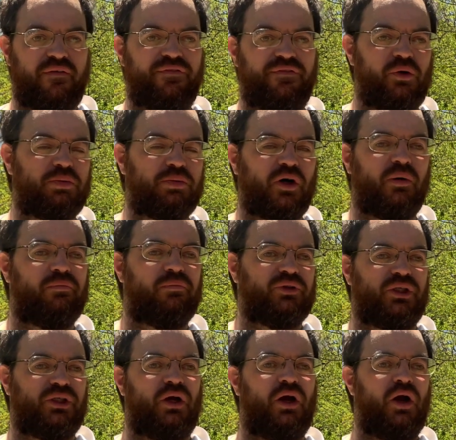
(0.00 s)
a few
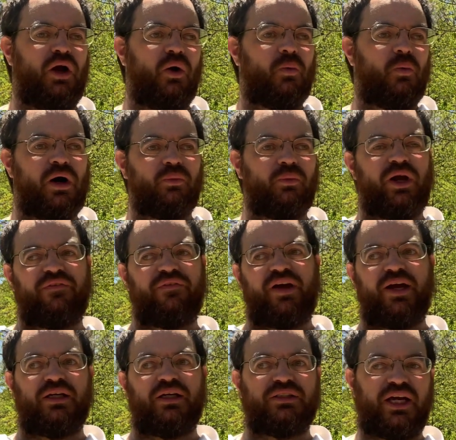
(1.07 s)
problems. One, we have
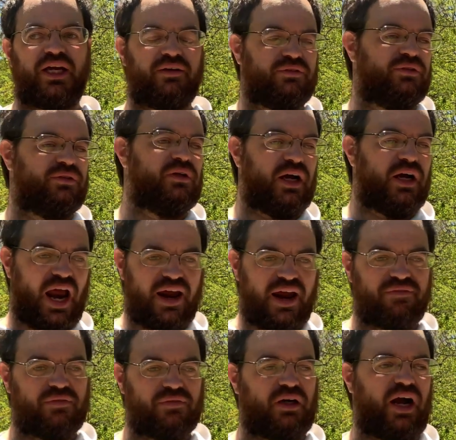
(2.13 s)
ants. I
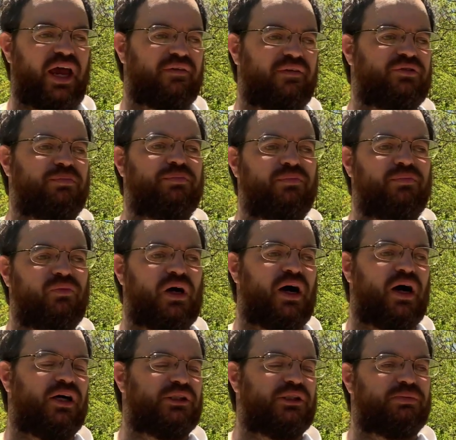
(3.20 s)
have to
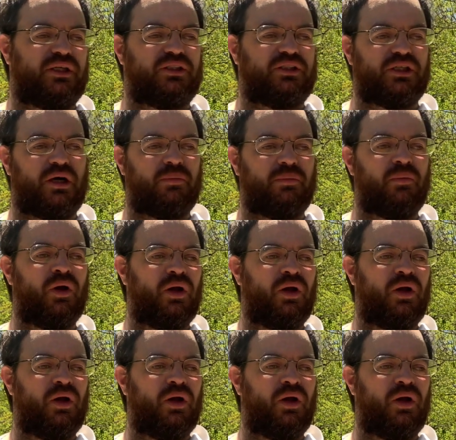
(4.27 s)
spread some